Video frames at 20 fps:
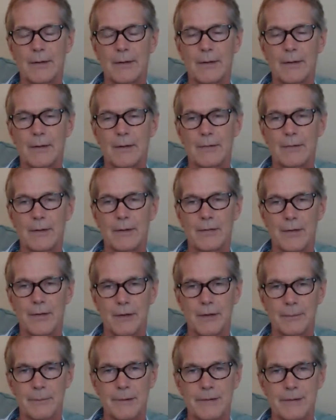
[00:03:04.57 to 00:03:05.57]
the
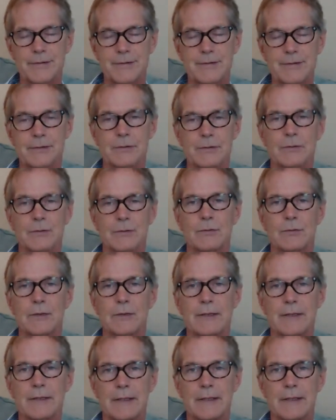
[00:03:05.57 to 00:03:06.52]
therapist would